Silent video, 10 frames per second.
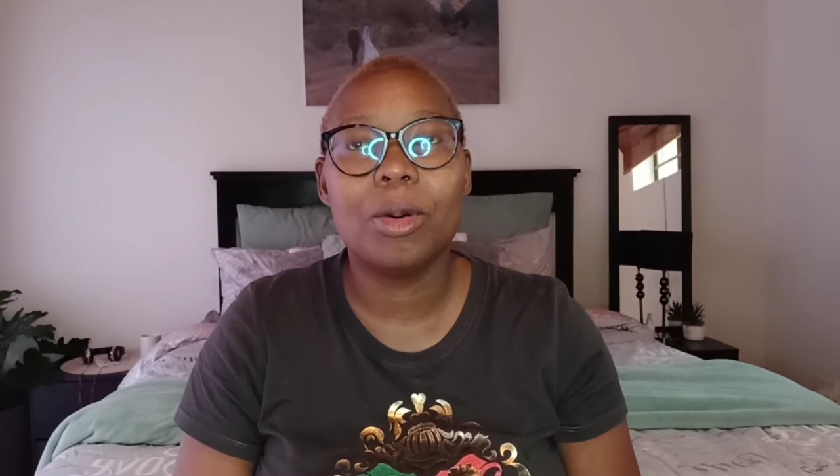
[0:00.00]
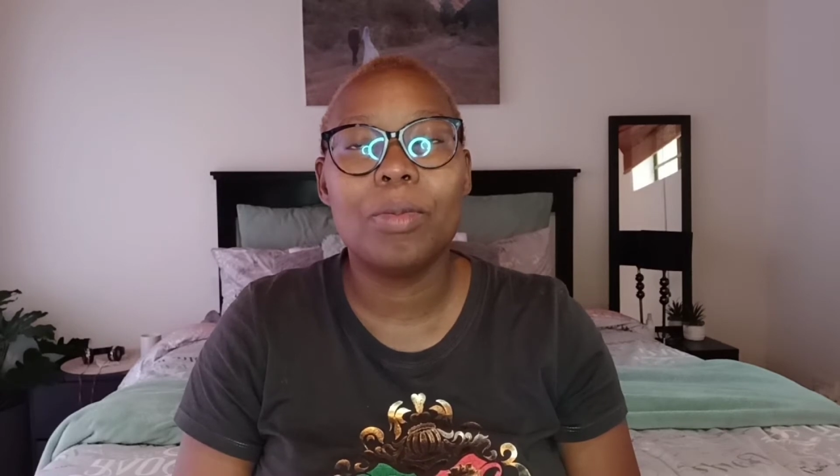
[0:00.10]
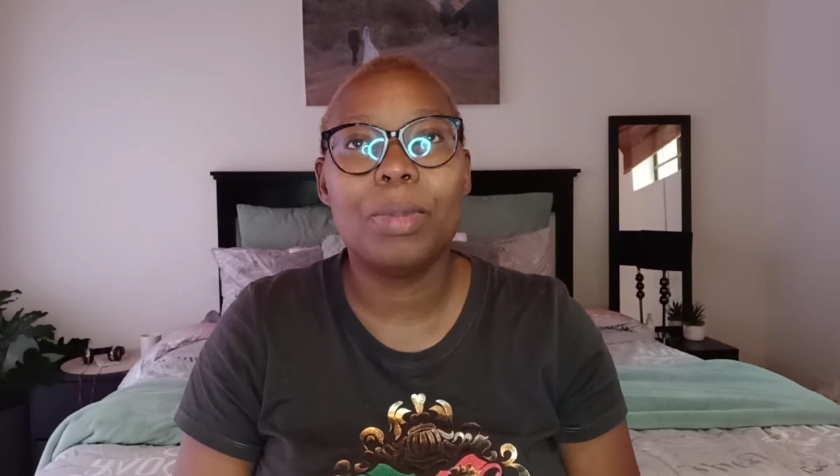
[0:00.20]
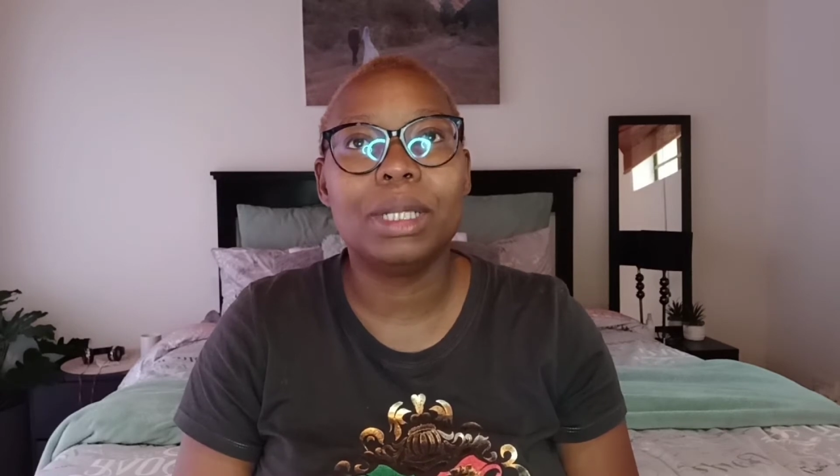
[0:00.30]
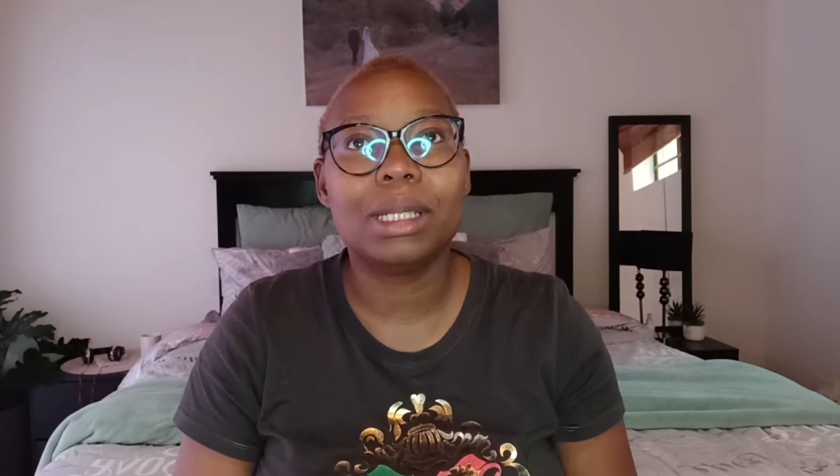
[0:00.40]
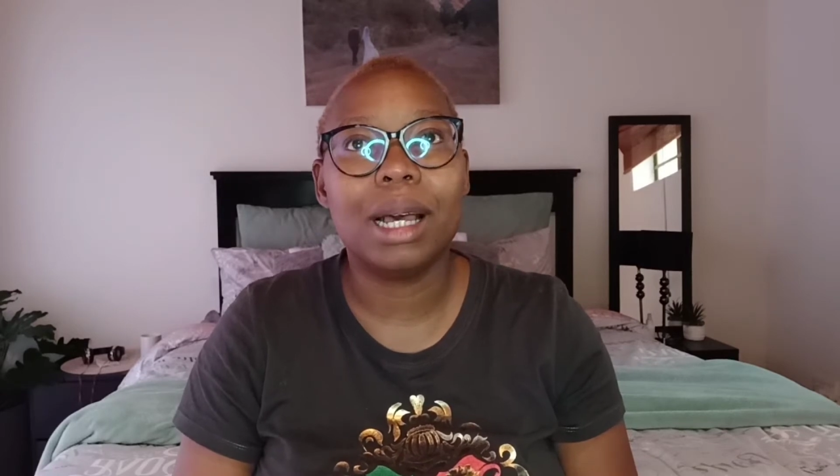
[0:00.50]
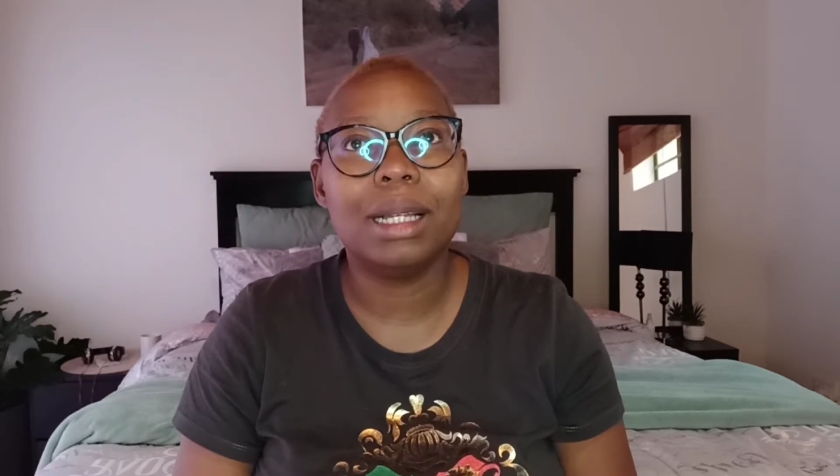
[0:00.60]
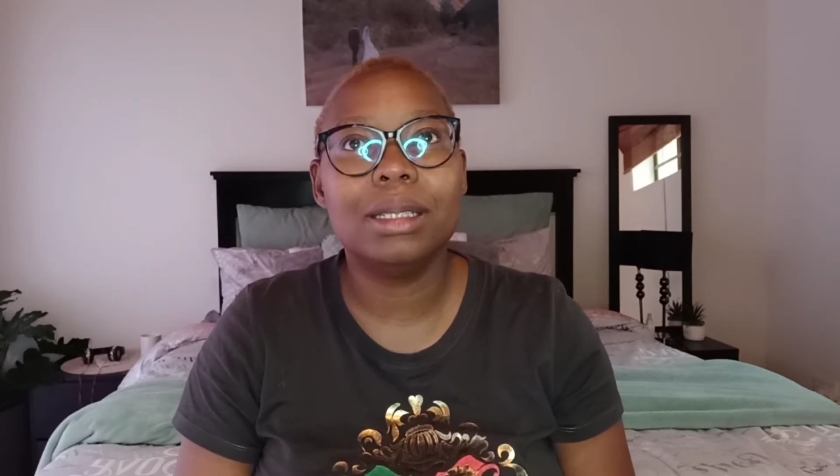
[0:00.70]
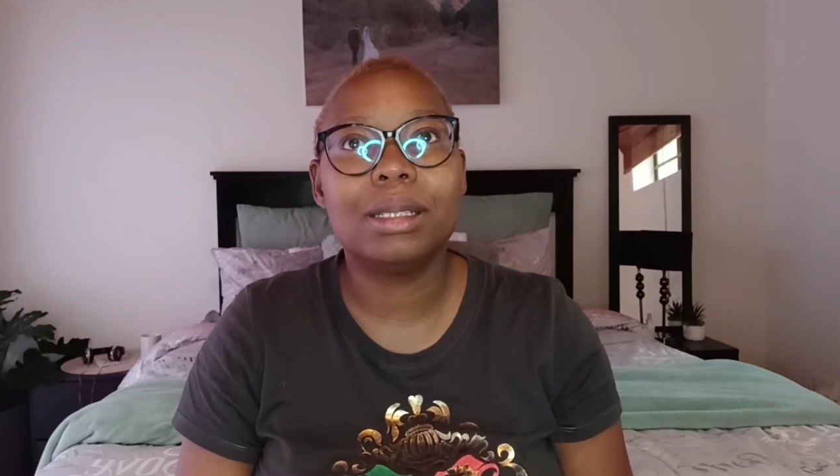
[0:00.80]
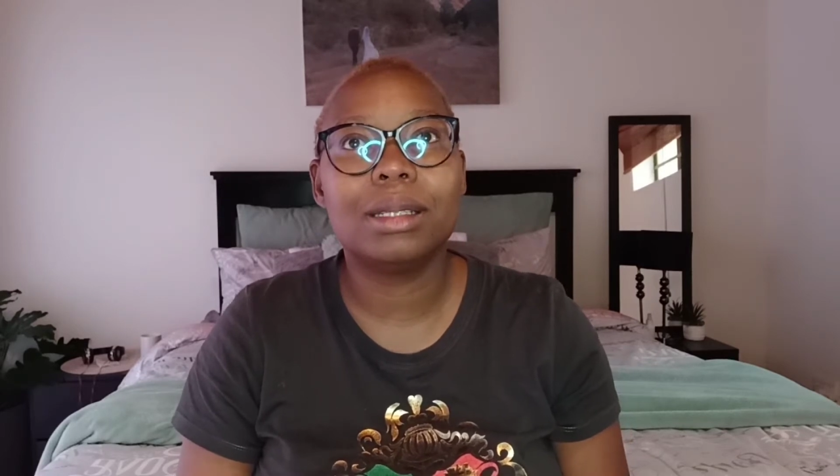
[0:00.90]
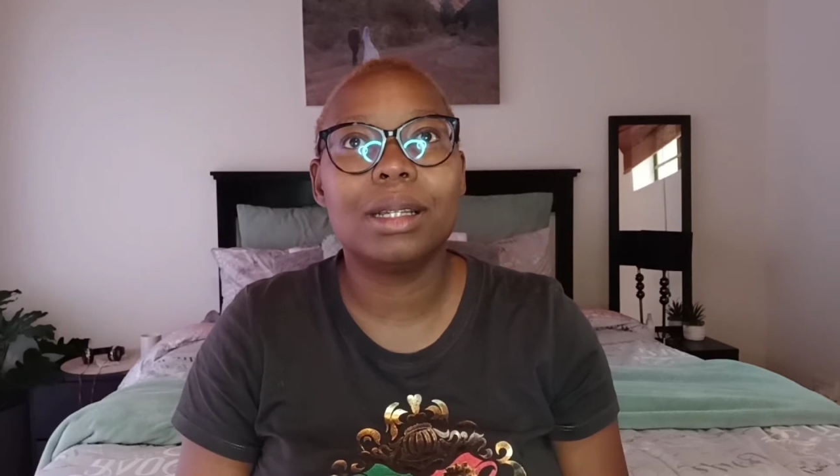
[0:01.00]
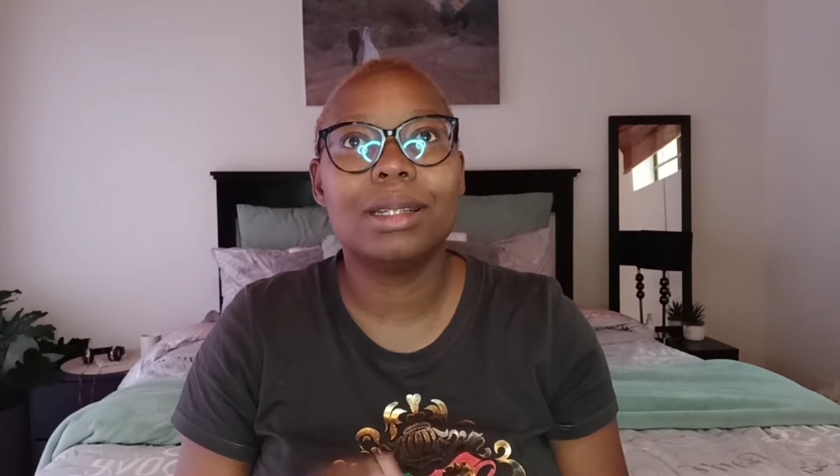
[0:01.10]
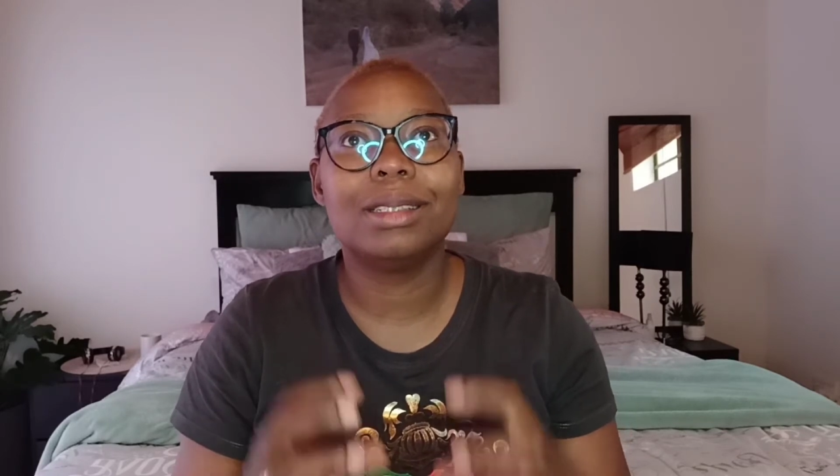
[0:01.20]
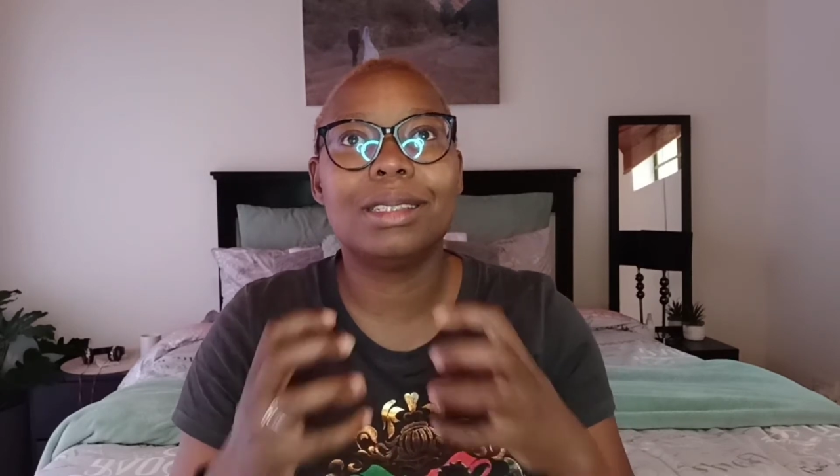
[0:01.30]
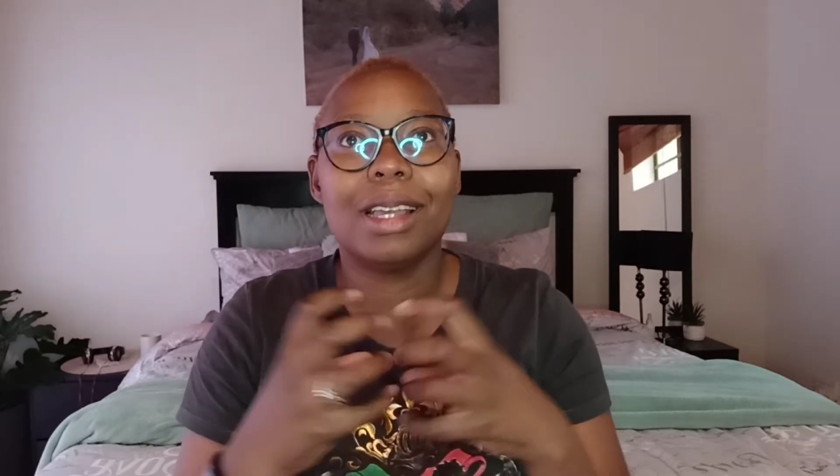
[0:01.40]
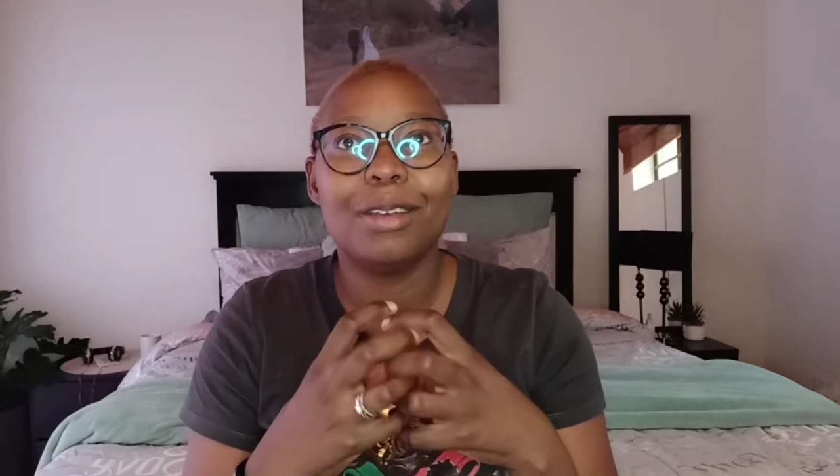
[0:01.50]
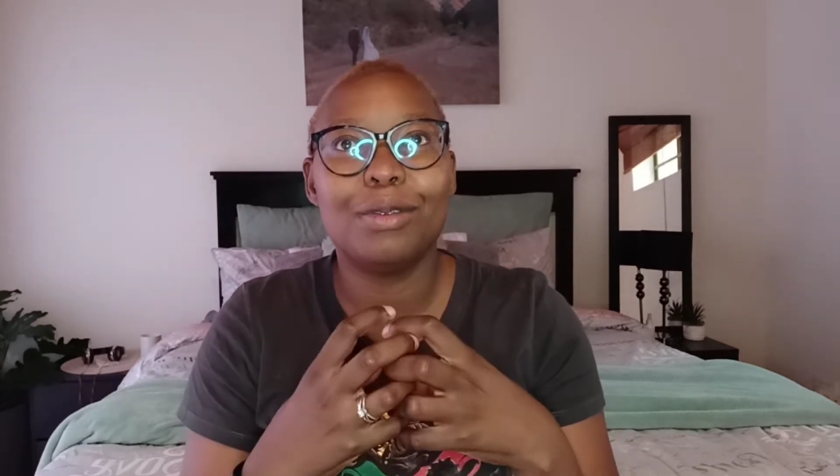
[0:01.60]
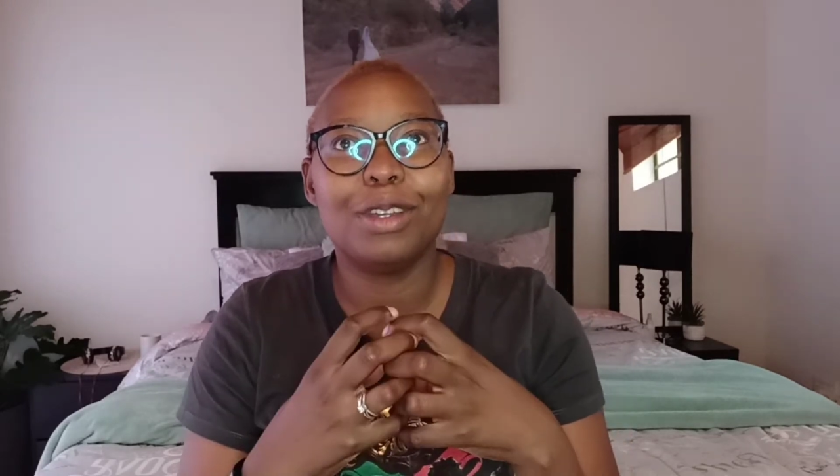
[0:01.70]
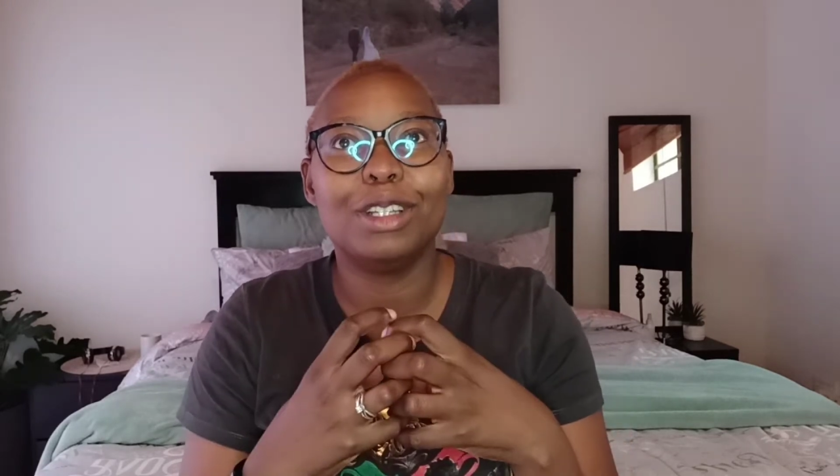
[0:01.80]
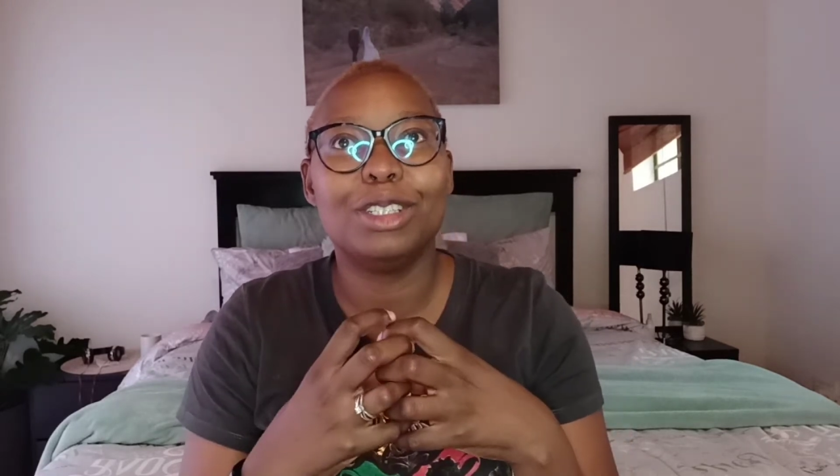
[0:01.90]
besides saving